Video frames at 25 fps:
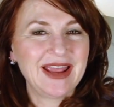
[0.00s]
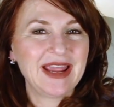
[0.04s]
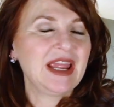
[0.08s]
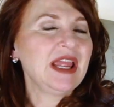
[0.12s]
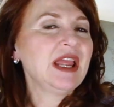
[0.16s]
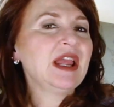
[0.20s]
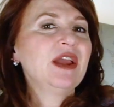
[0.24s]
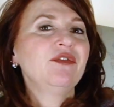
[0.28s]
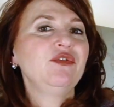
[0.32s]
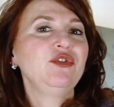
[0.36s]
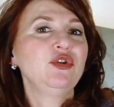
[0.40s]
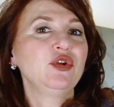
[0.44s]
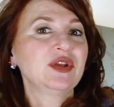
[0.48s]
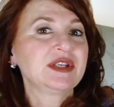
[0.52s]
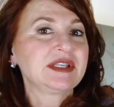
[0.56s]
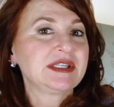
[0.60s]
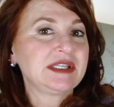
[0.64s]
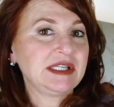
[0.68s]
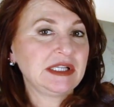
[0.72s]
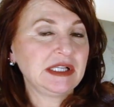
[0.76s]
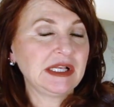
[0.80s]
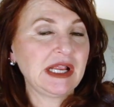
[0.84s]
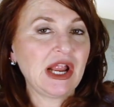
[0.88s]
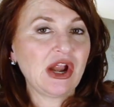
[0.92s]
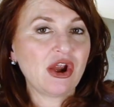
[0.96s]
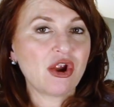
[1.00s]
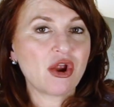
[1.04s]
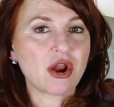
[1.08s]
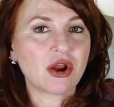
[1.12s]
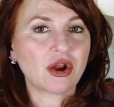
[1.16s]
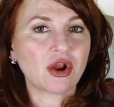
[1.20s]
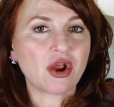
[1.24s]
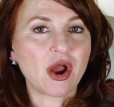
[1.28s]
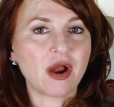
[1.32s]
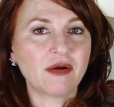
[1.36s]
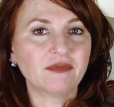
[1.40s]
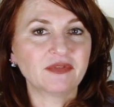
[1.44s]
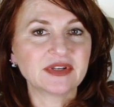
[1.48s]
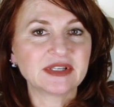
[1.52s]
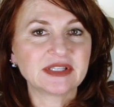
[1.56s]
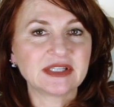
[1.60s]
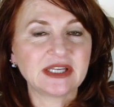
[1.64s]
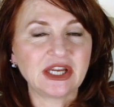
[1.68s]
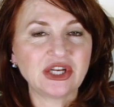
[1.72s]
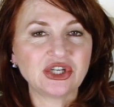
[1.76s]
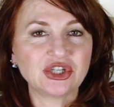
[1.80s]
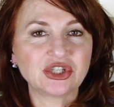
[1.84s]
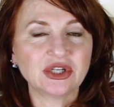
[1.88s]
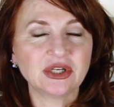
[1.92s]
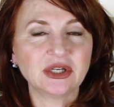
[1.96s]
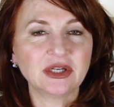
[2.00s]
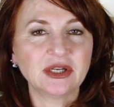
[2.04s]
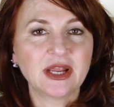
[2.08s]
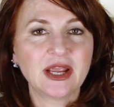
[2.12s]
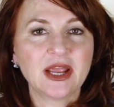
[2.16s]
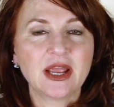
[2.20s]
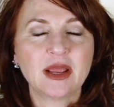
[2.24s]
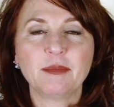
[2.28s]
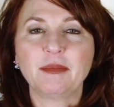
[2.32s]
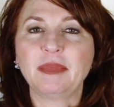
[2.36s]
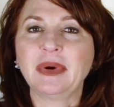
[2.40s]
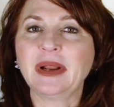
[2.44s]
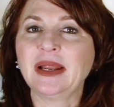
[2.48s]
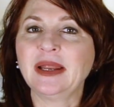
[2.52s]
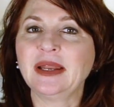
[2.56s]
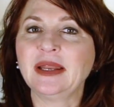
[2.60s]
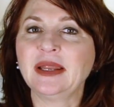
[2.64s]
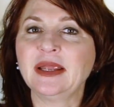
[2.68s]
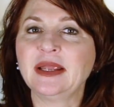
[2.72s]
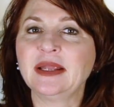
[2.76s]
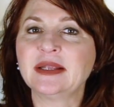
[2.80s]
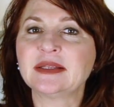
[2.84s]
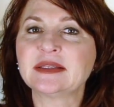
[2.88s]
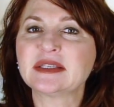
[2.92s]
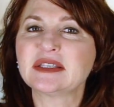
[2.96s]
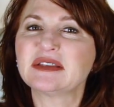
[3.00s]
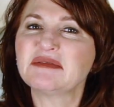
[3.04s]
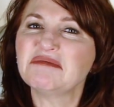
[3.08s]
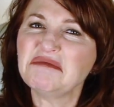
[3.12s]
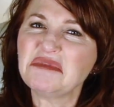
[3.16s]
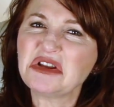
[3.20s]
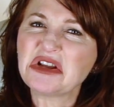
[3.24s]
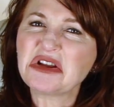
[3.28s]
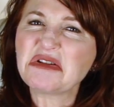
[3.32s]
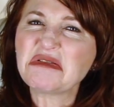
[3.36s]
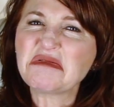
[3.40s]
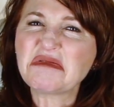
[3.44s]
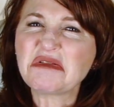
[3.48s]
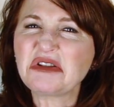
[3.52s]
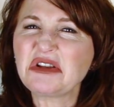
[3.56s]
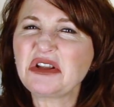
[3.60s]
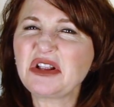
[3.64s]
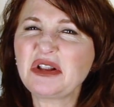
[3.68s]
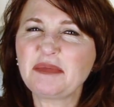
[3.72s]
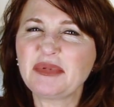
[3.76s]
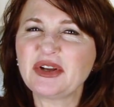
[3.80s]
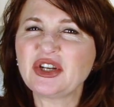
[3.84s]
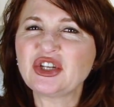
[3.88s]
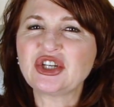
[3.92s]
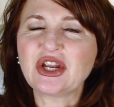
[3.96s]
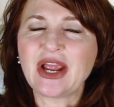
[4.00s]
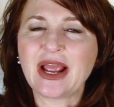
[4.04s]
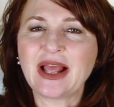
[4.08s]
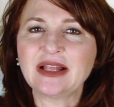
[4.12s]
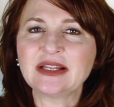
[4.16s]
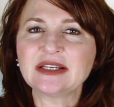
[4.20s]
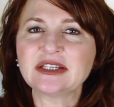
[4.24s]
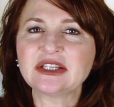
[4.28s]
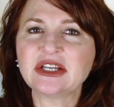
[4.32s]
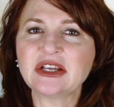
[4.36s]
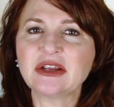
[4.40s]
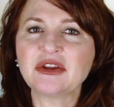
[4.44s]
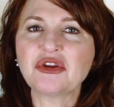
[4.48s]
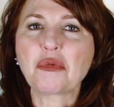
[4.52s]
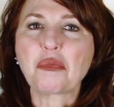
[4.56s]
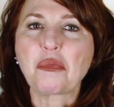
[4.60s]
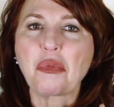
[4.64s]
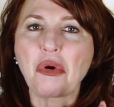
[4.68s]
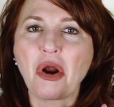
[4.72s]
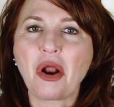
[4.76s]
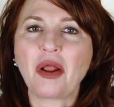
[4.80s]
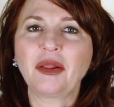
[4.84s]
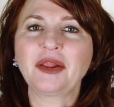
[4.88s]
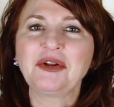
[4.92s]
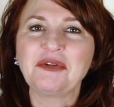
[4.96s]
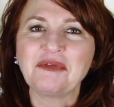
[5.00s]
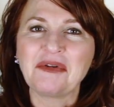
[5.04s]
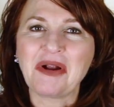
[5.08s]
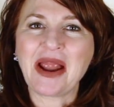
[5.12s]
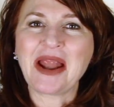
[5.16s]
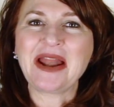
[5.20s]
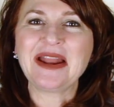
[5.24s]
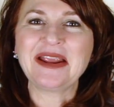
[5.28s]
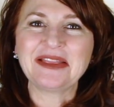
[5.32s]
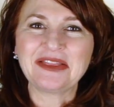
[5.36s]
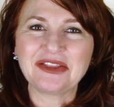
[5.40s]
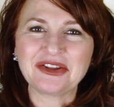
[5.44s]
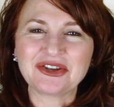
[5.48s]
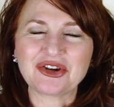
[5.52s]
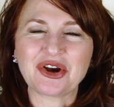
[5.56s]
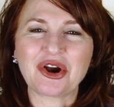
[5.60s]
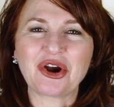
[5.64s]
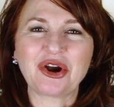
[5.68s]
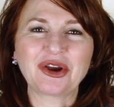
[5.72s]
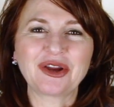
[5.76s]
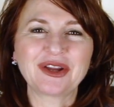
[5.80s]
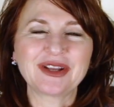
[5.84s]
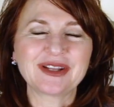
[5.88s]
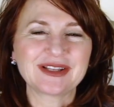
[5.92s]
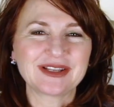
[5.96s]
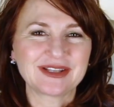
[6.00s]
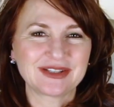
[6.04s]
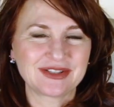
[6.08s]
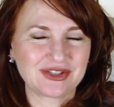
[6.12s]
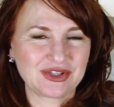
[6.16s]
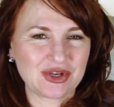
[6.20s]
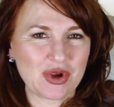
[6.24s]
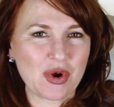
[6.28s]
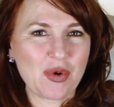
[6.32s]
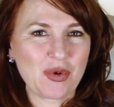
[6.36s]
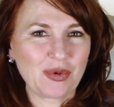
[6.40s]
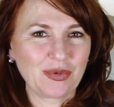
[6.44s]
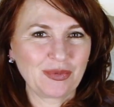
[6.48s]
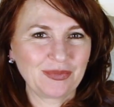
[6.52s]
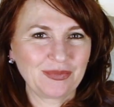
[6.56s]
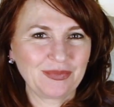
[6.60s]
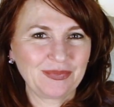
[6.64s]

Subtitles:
If you can still carry on a conversation, but it's a little bit challenging, you're probably right in the target zone.